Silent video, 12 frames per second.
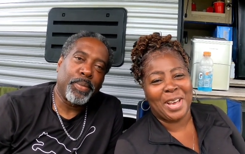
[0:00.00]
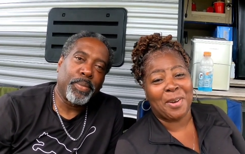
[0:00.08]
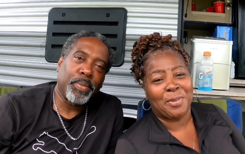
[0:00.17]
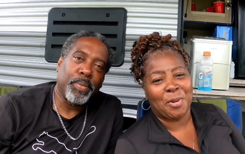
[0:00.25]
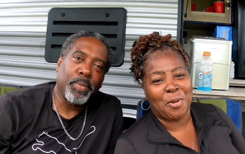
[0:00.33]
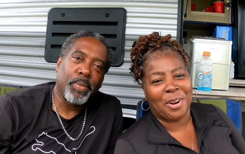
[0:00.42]
Speaker 1: we
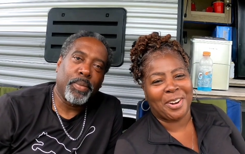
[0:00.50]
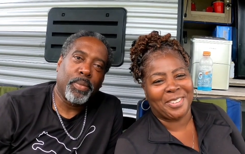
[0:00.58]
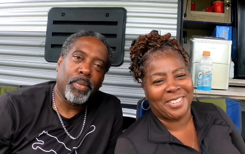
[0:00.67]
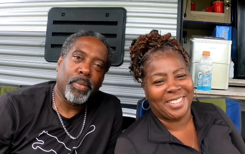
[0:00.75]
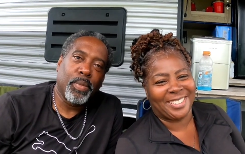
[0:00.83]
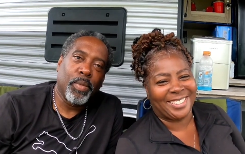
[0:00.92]
up north.
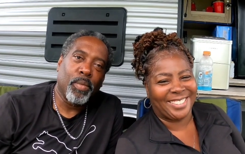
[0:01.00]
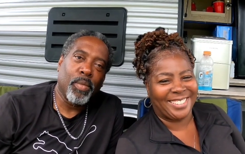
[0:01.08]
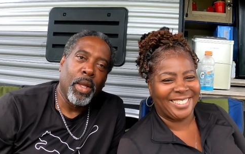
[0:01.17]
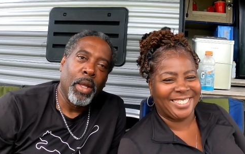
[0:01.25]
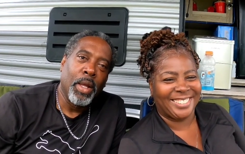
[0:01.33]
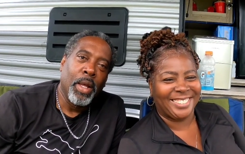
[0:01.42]

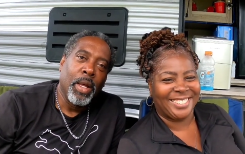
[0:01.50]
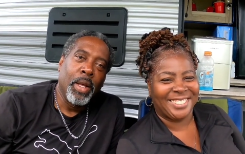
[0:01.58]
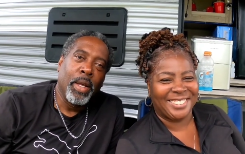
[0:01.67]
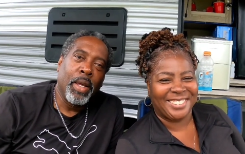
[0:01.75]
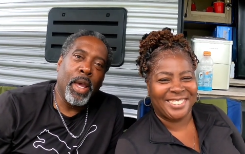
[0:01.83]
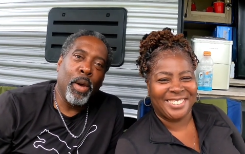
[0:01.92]

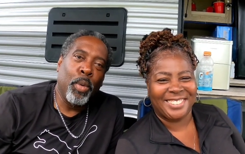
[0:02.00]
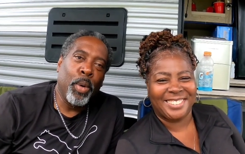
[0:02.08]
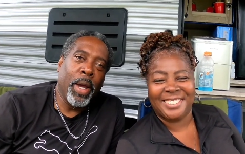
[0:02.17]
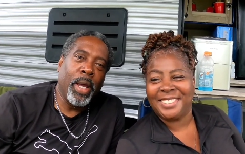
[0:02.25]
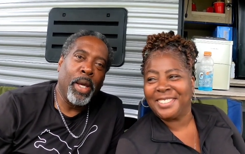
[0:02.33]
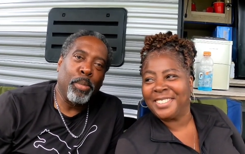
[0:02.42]
Speaker 2: yeah,
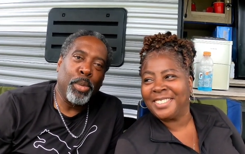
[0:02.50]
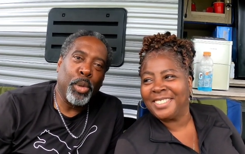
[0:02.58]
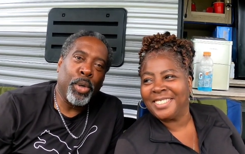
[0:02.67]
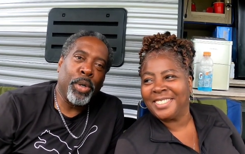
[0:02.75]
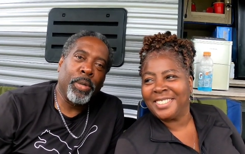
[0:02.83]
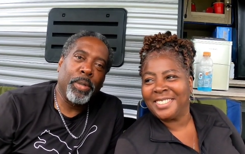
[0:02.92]
we way up
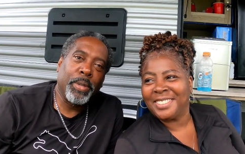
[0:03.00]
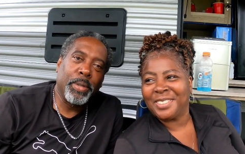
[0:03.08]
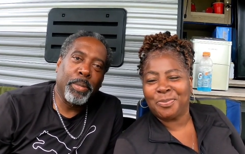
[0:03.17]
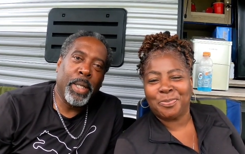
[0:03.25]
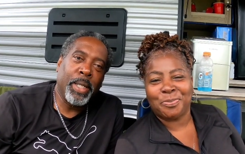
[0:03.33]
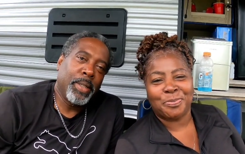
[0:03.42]

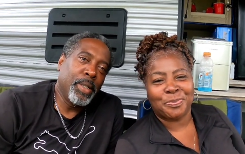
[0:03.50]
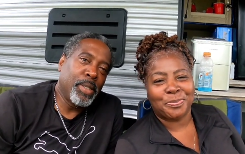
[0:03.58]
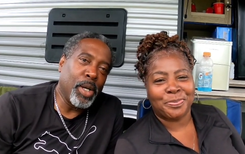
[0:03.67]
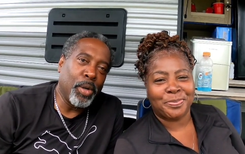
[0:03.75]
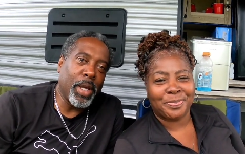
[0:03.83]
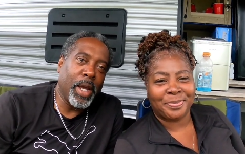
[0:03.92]
north. But
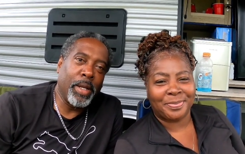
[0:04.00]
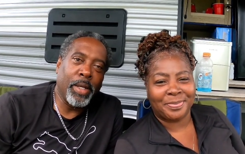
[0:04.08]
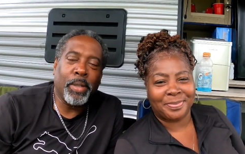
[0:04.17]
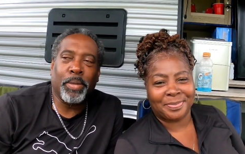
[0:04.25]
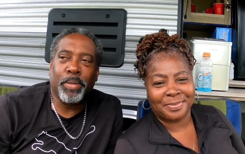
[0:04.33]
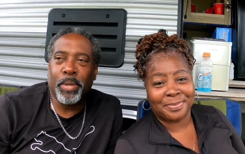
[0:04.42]
it's mm-hmm. okay
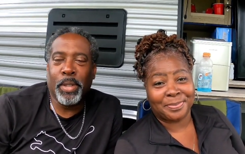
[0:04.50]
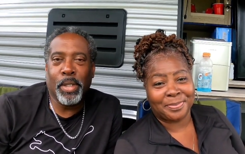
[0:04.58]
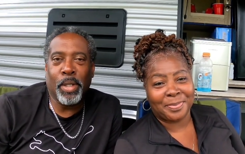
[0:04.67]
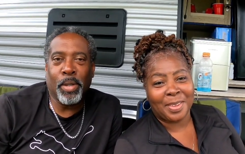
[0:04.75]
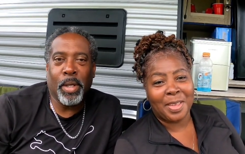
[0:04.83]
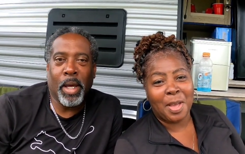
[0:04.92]
though.
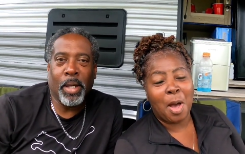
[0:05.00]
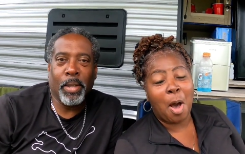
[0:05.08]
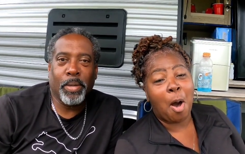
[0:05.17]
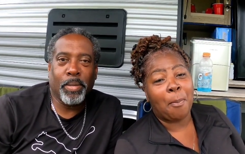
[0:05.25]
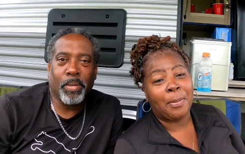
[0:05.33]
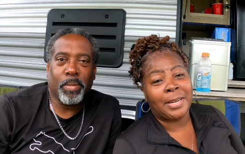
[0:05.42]
It's mm-hmm.
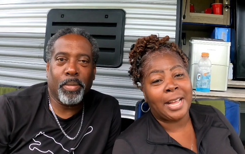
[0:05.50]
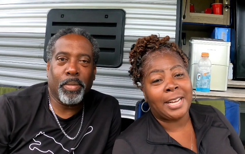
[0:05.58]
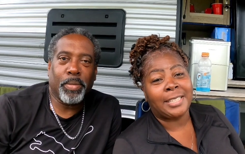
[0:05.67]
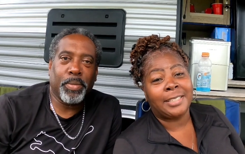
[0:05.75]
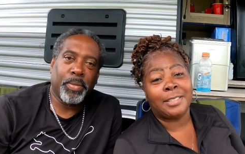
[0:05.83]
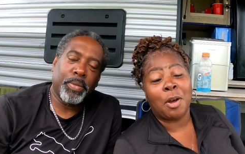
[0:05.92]
Speaker 1: okay. Hoping
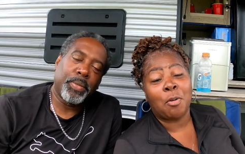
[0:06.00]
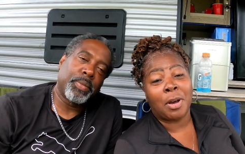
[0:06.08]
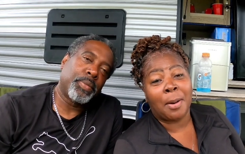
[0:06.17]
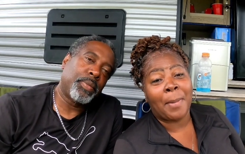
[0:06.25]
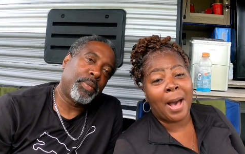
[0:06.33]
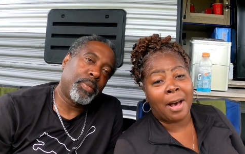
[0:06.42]
they don't
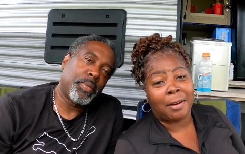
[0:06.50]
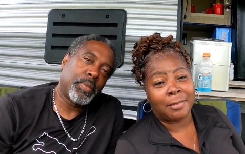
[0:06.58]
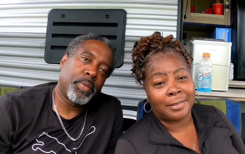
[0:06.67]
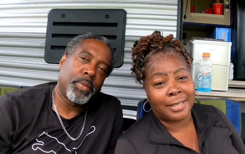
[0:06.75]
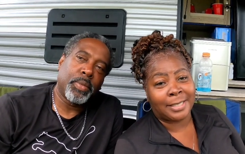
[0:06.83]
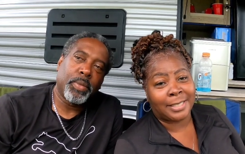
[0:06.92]
come
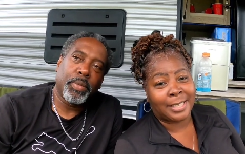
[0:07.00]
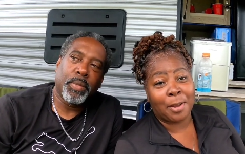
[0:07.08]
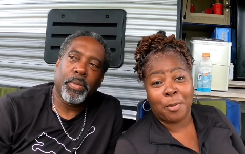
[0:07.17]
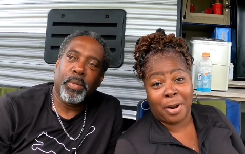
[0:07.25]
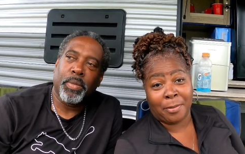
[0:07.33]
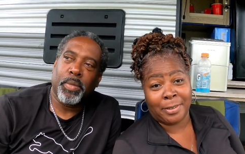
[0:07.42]
out. They
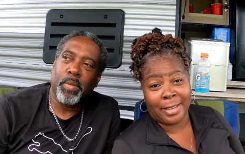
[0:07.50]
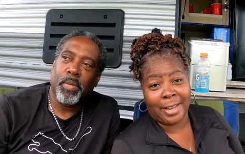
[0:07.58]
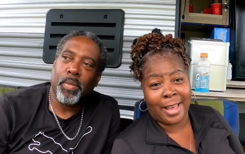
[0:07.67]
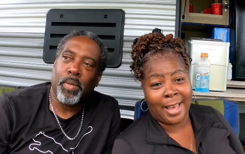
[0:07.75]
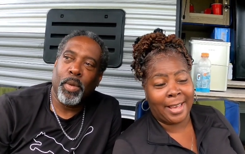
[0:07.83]
stay wherever they